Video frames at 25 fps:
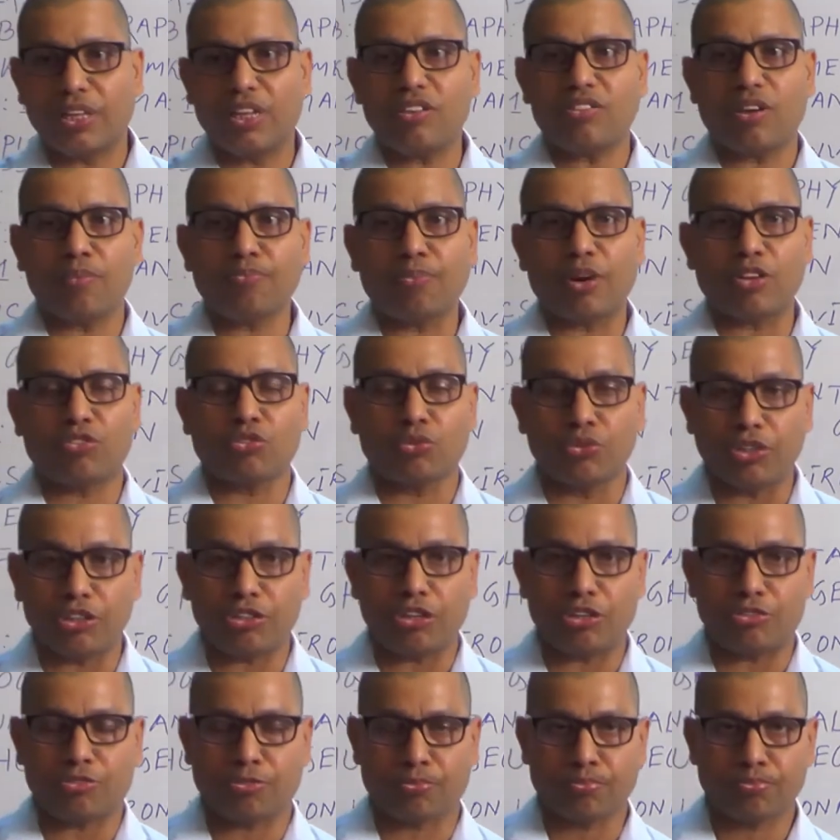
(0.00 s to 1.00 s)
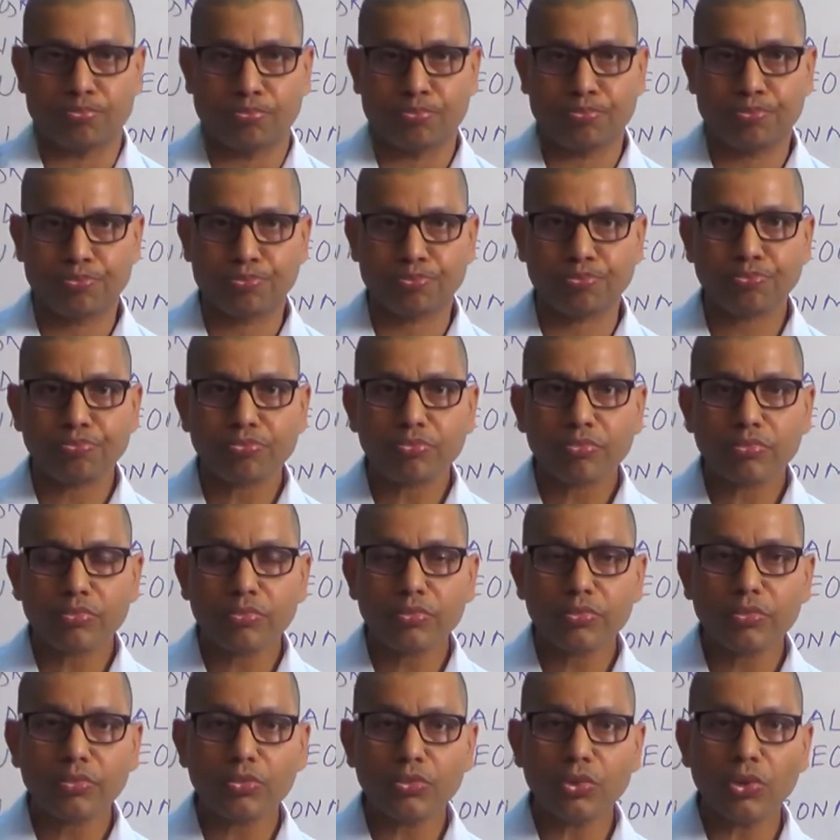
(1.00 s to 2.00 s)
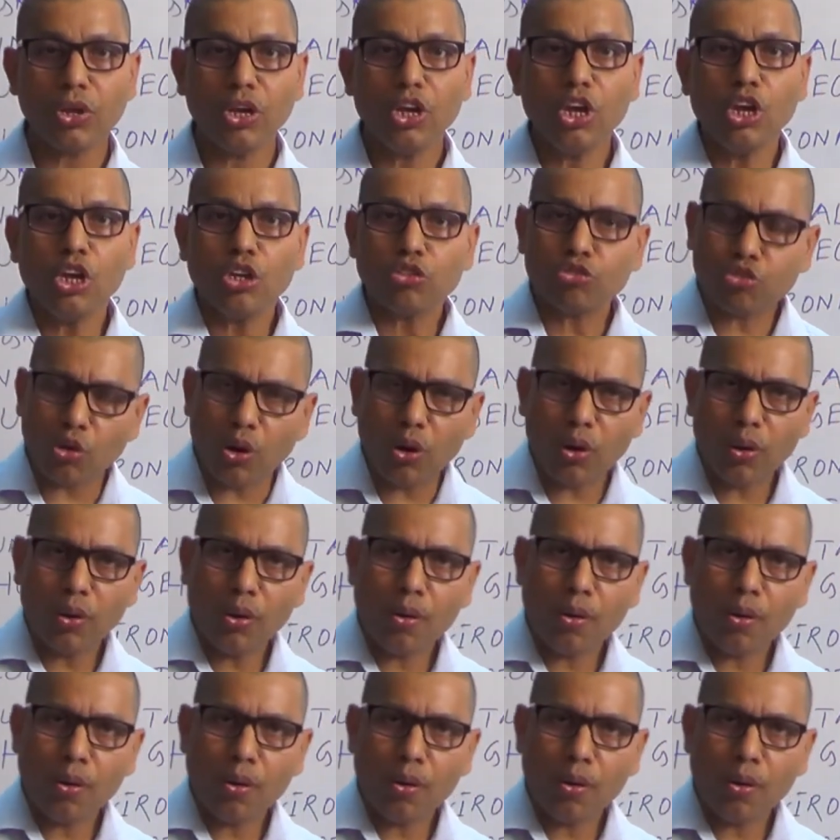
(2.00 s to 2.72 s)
opportunities. So,